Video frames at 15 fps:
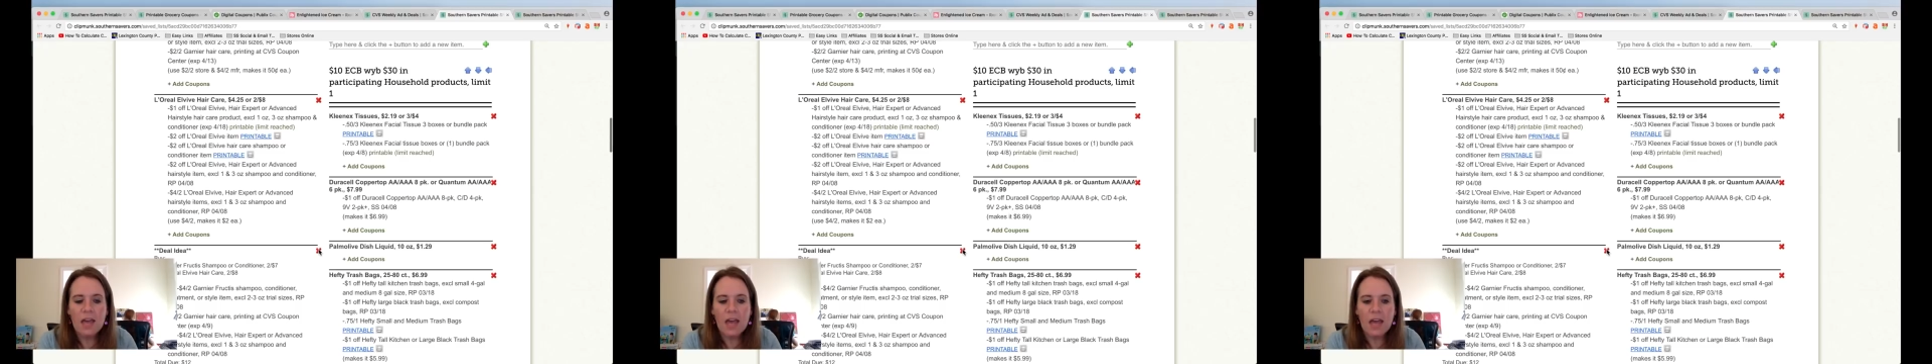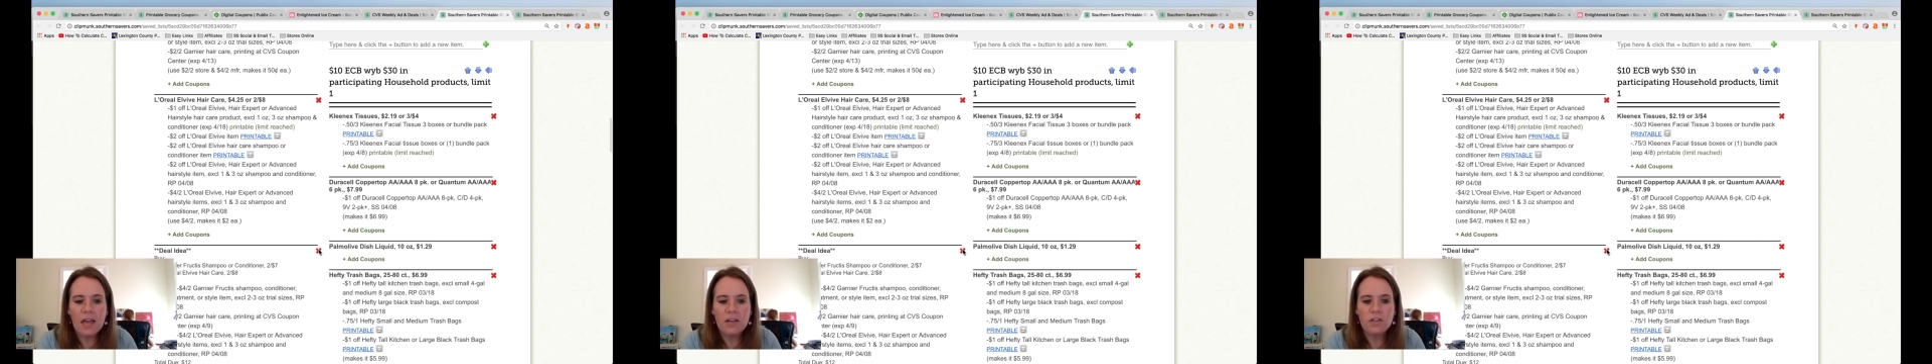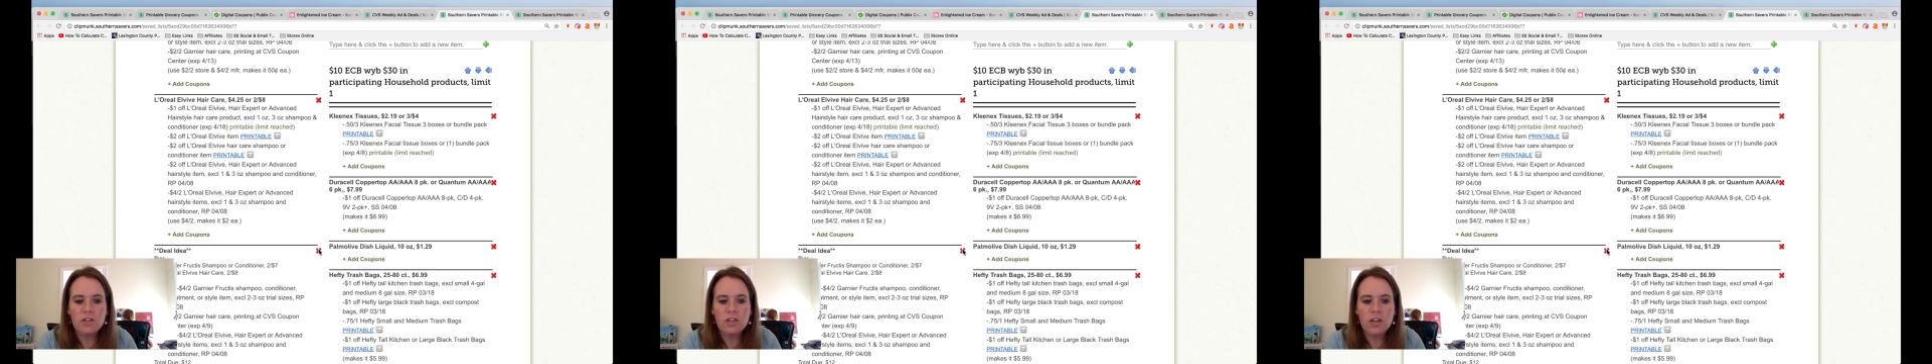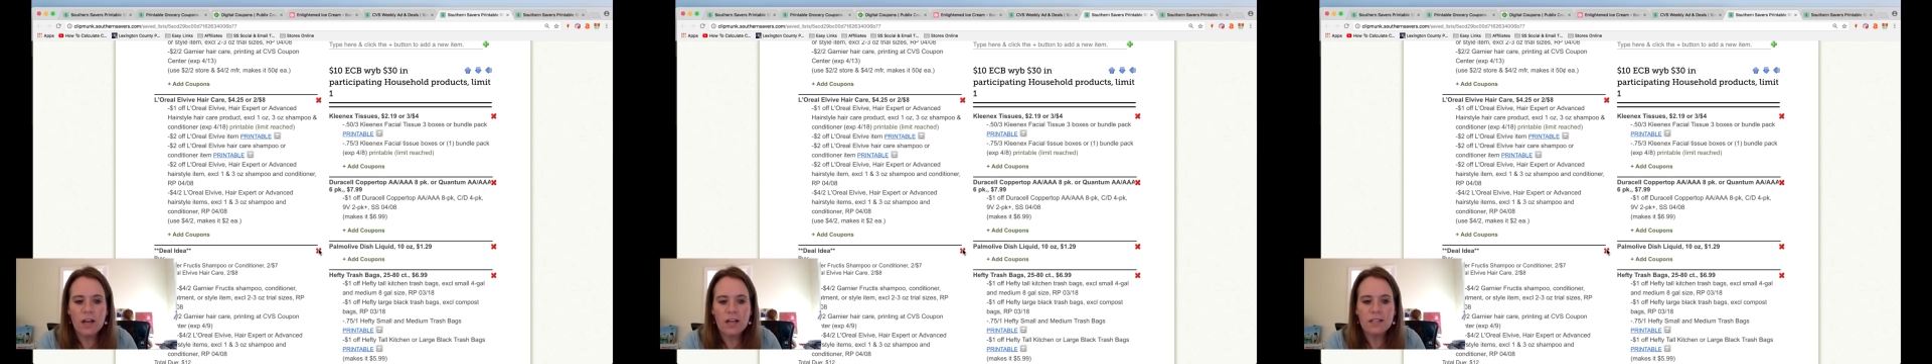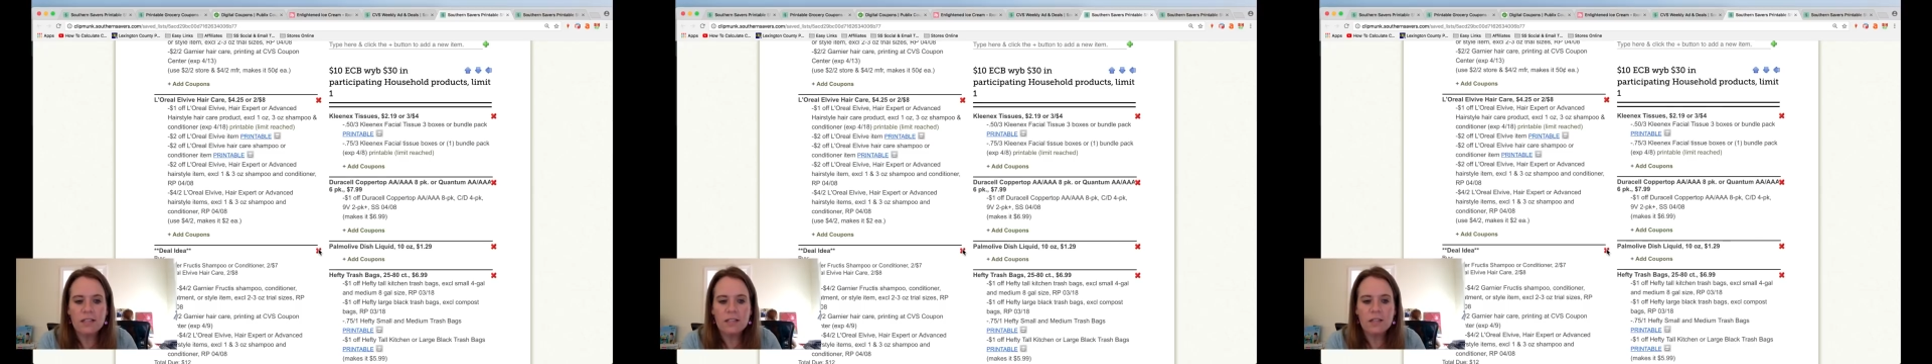and
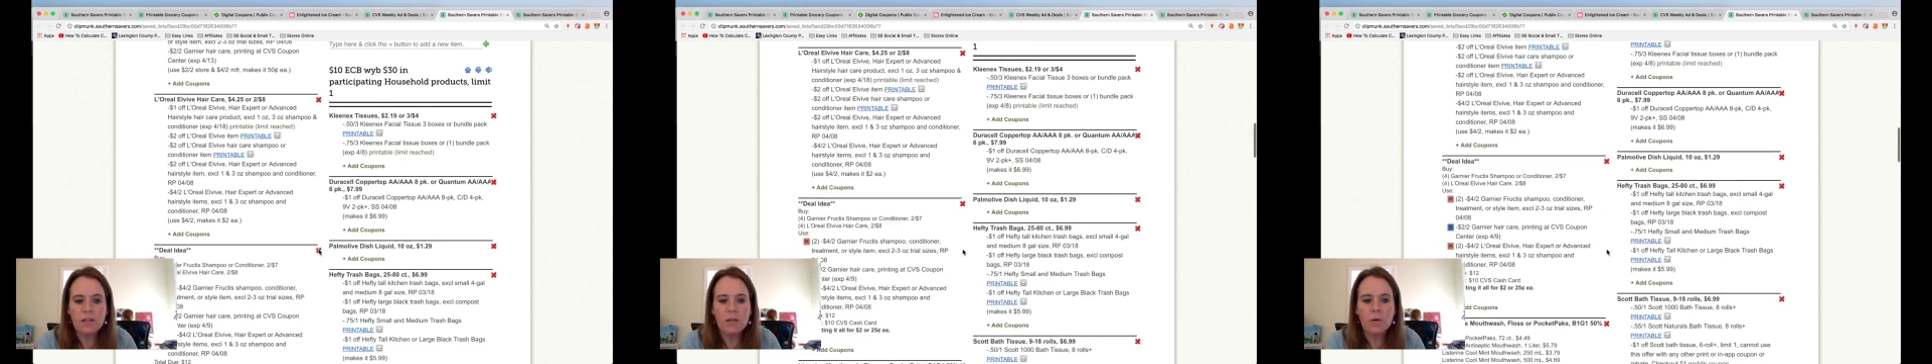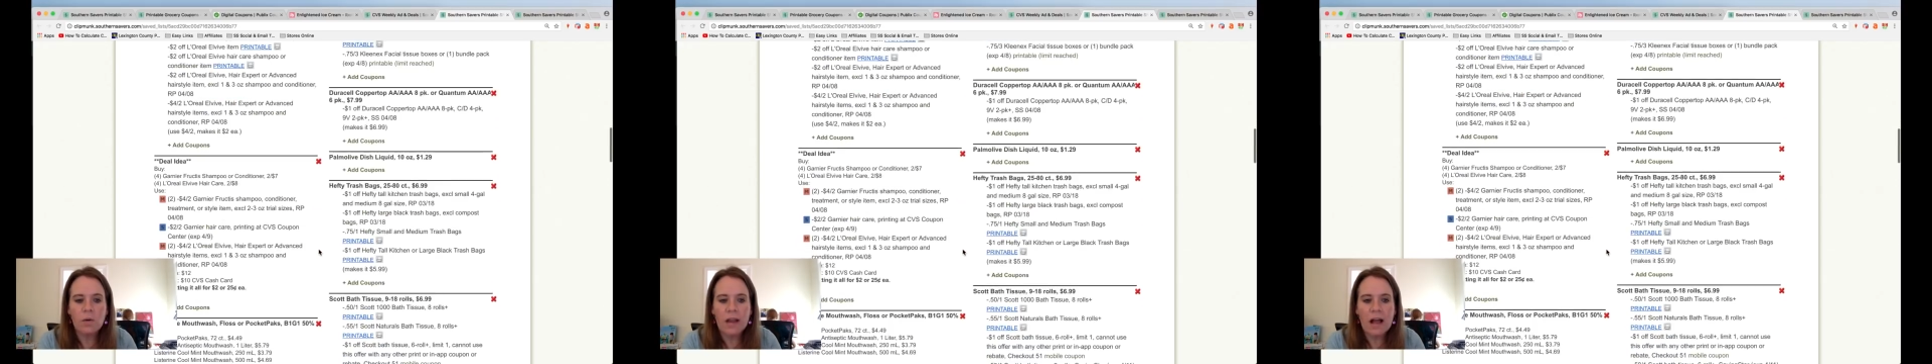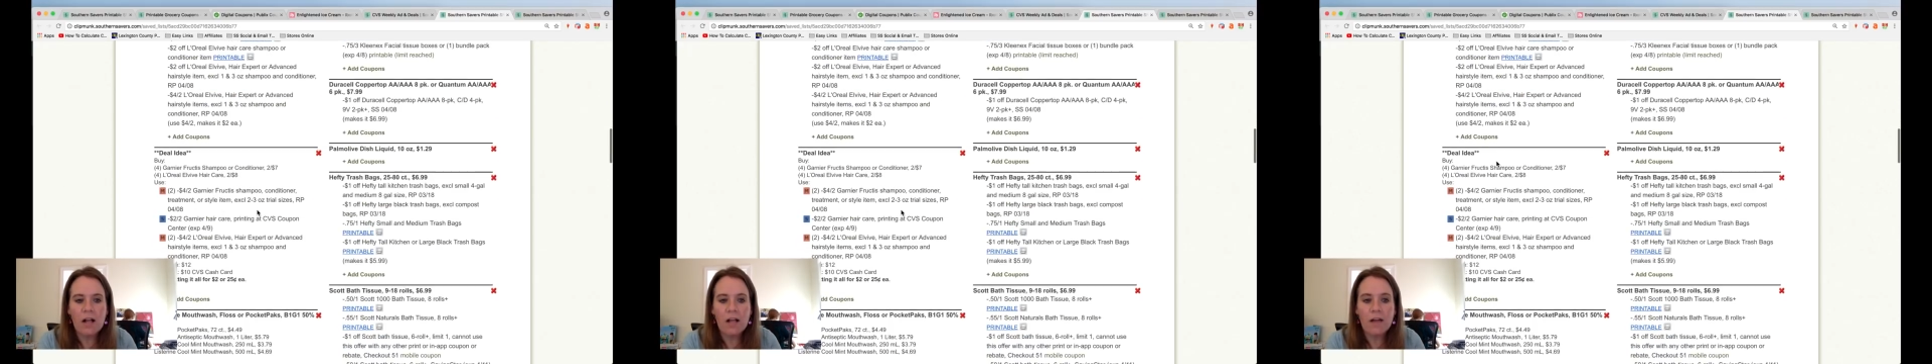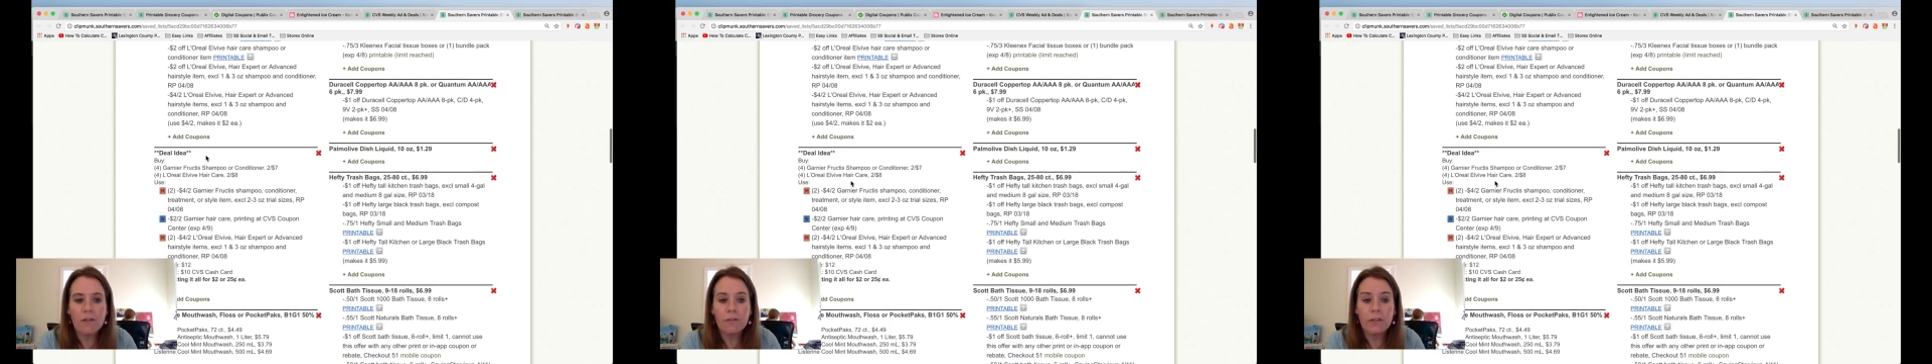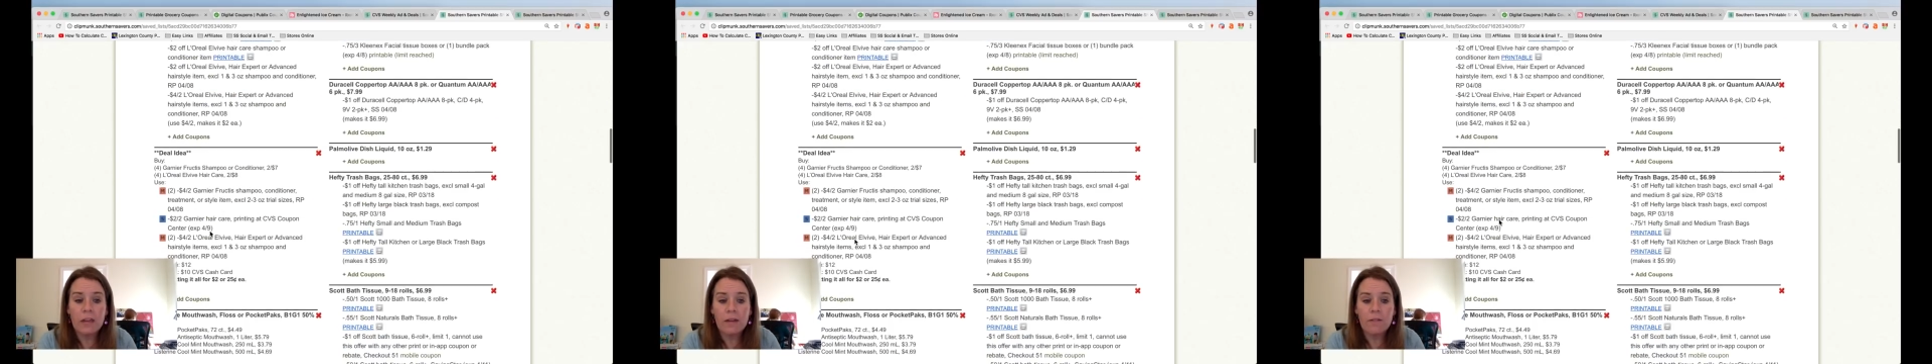just the L'Oreal
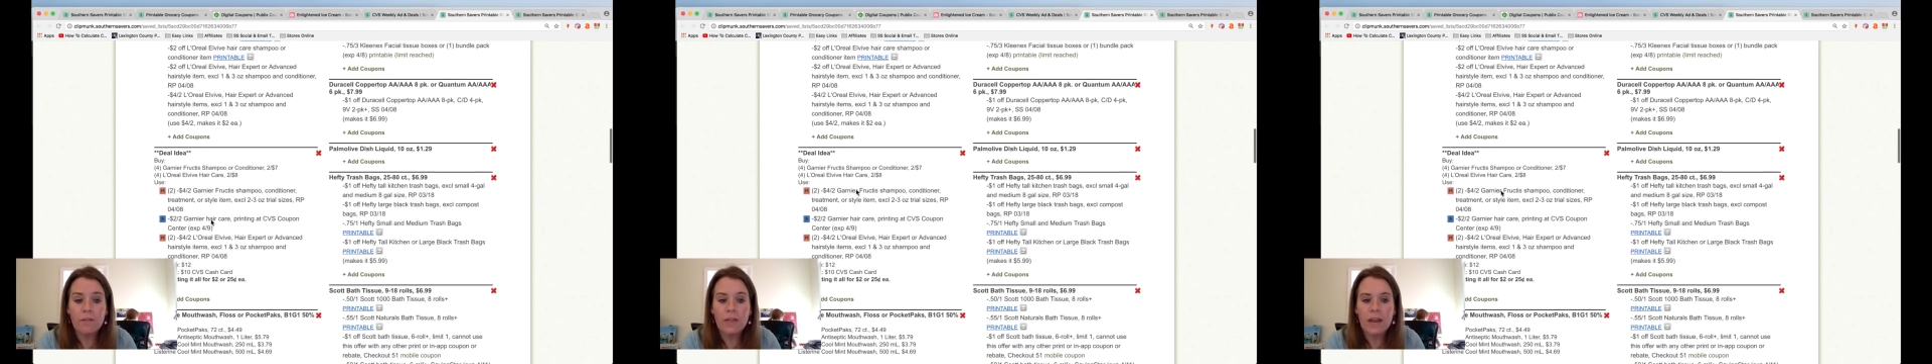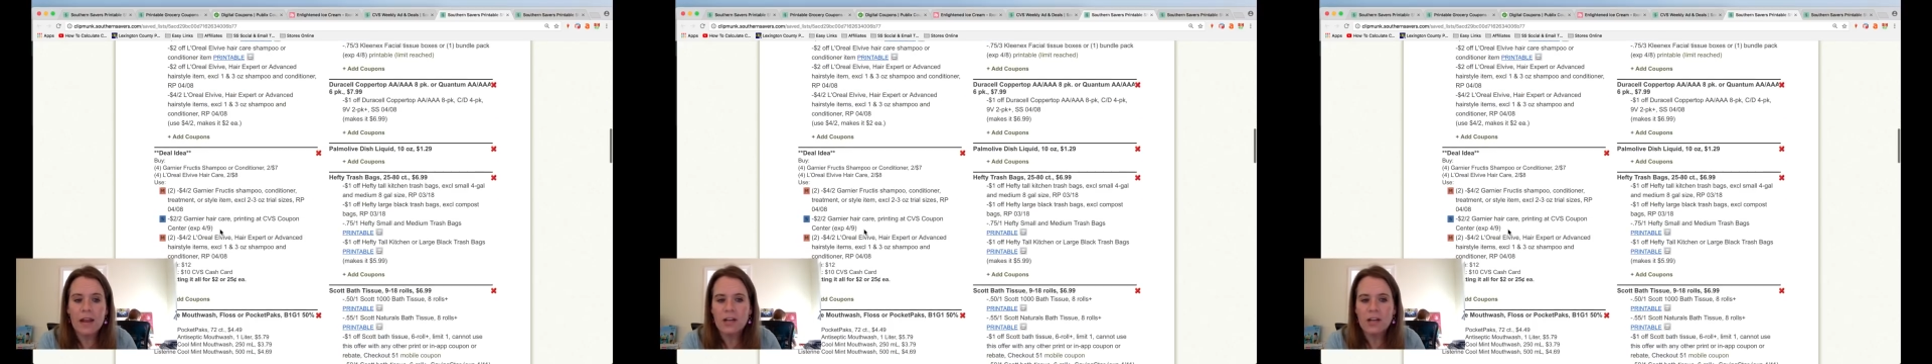Elvive that